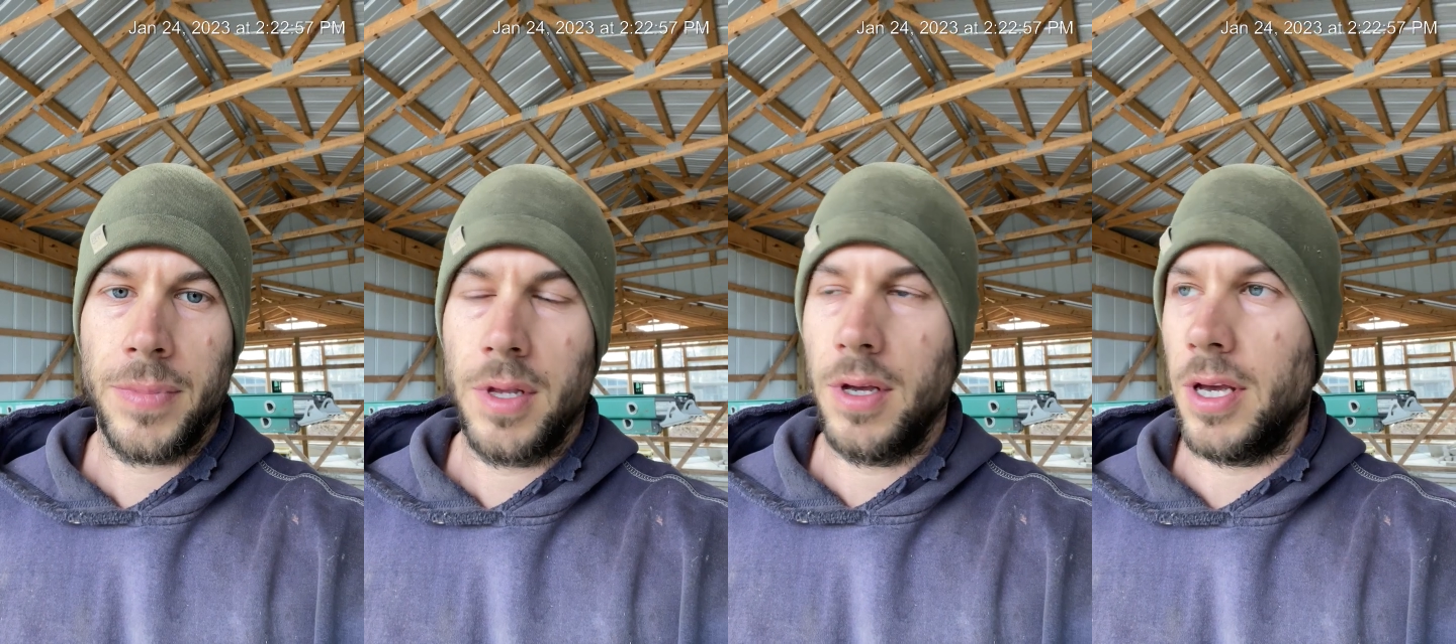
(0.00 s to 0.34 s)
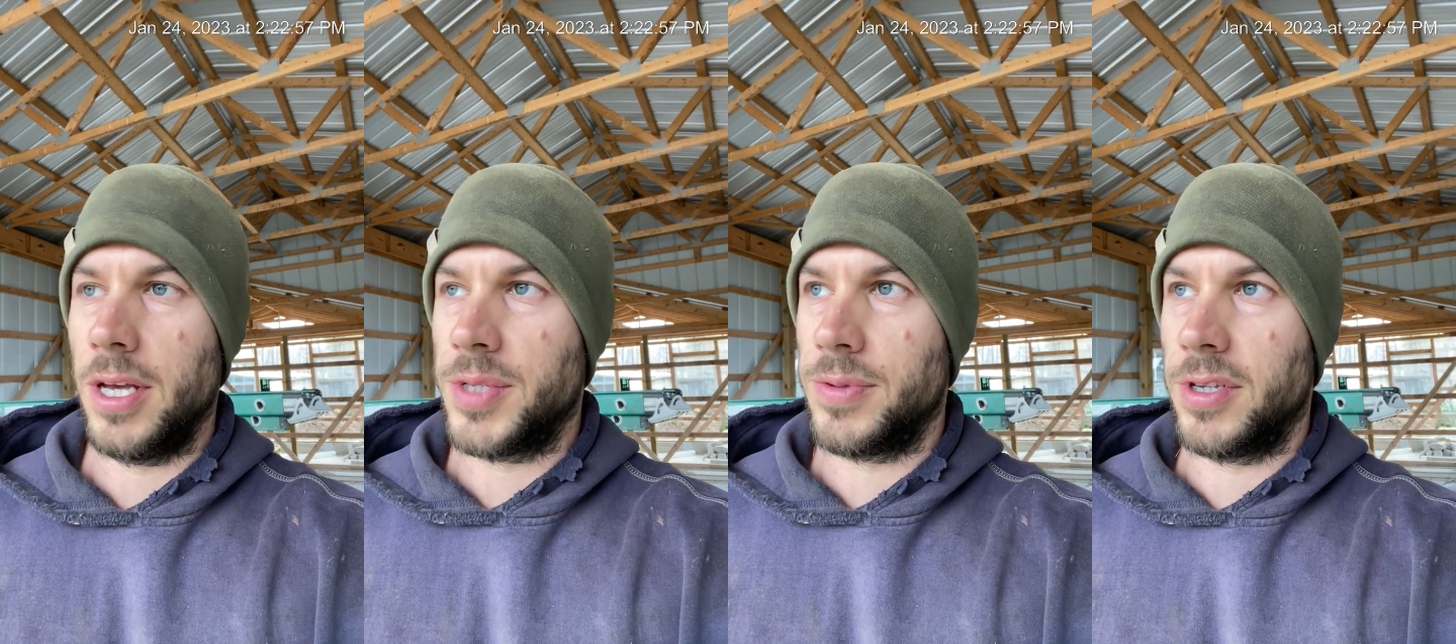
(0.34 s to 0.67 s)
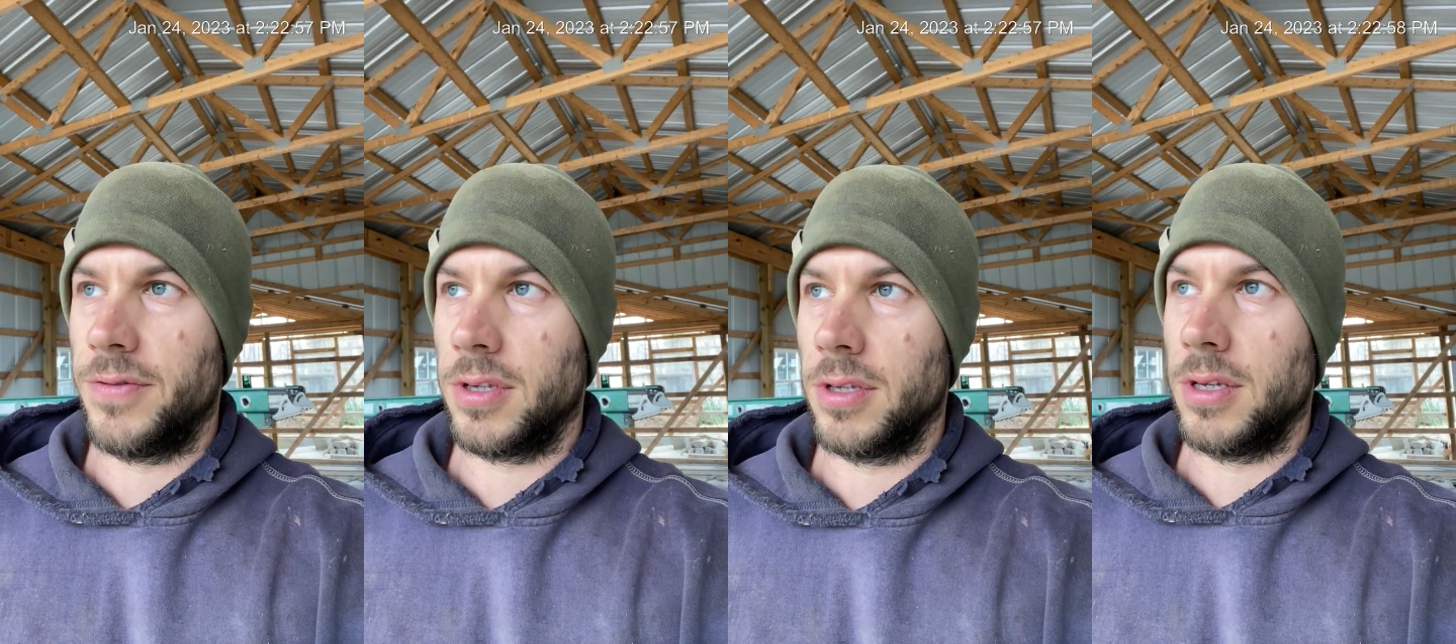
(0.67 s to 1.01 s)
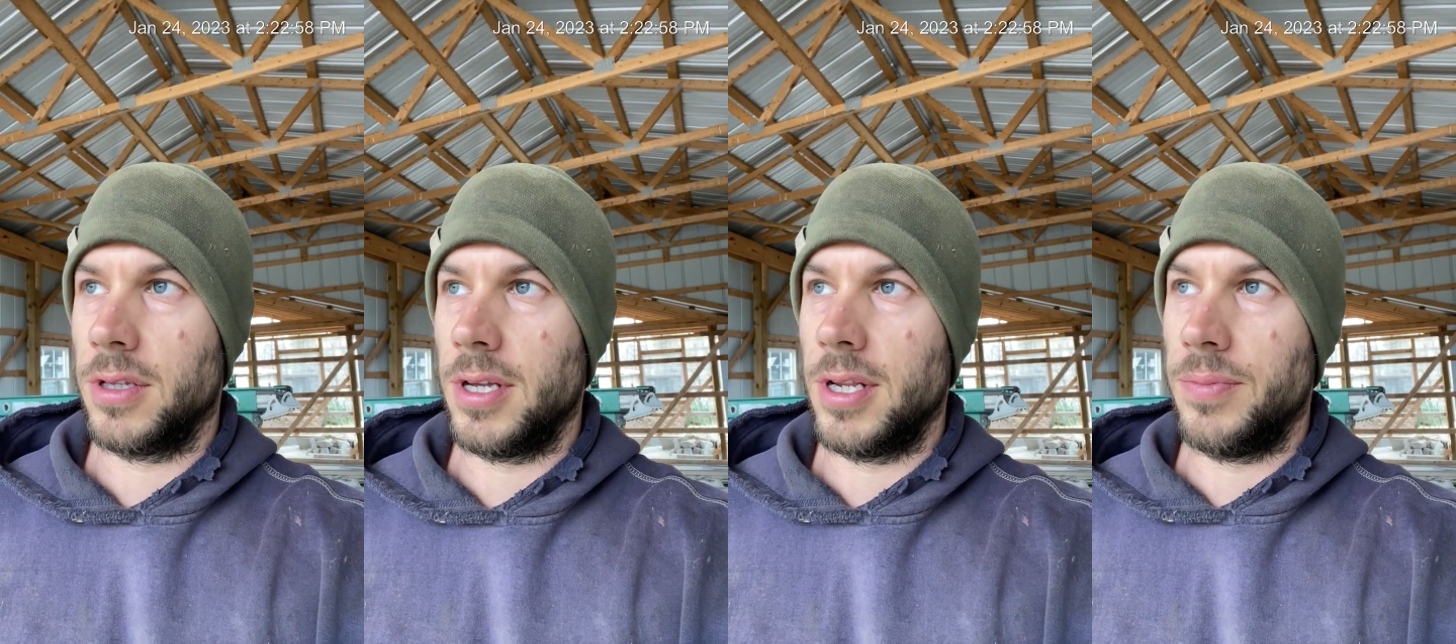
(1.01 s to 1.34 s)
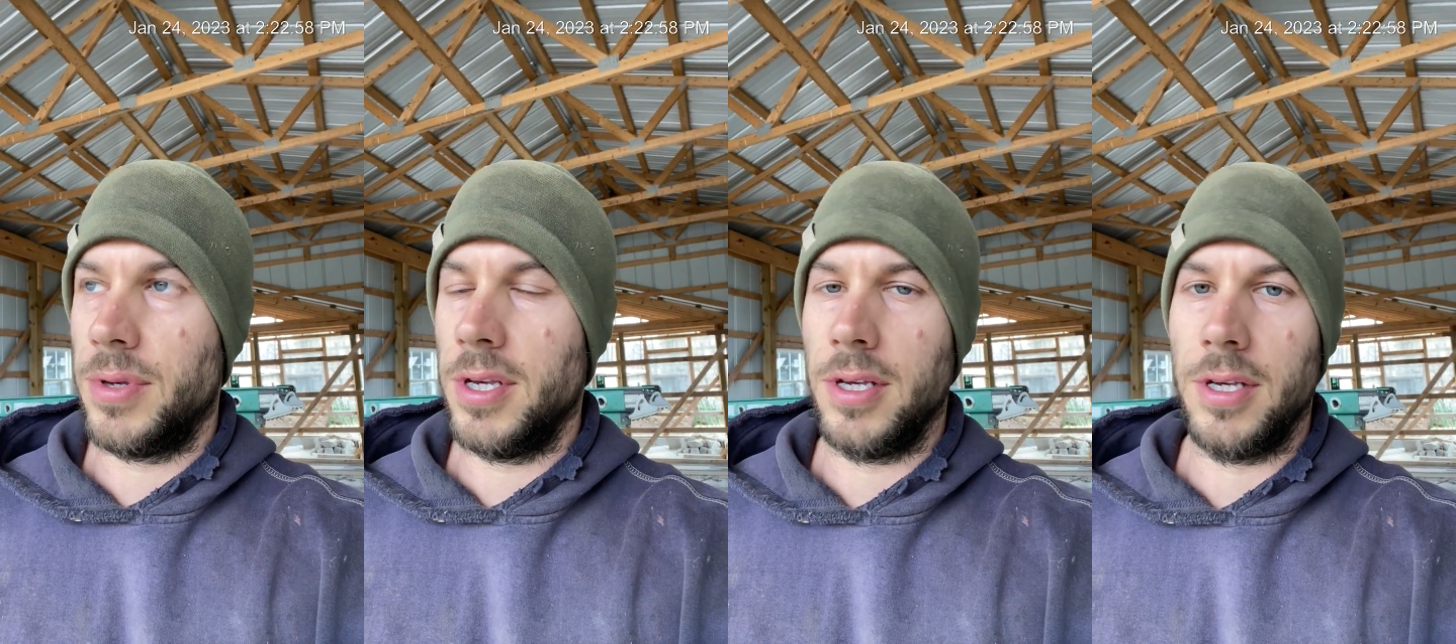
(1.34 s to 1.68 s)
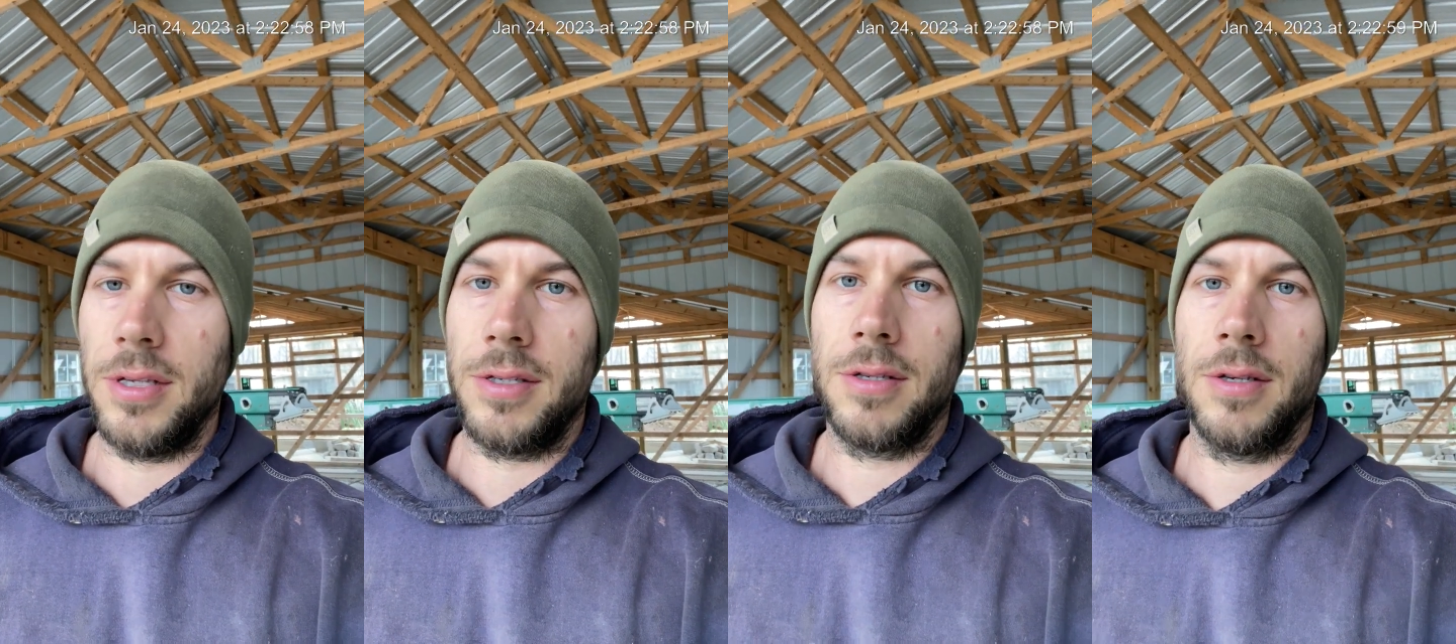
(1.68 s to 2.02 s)
and specifically cleaning
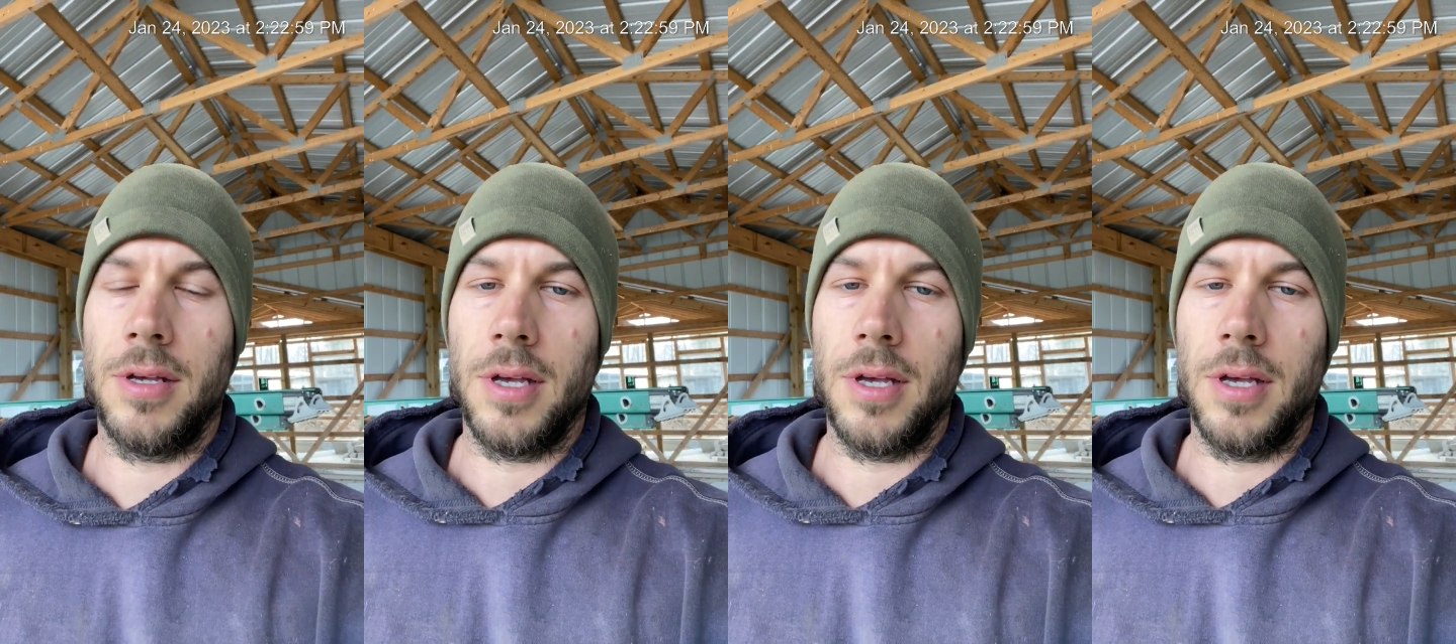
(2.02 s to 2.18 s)
peas,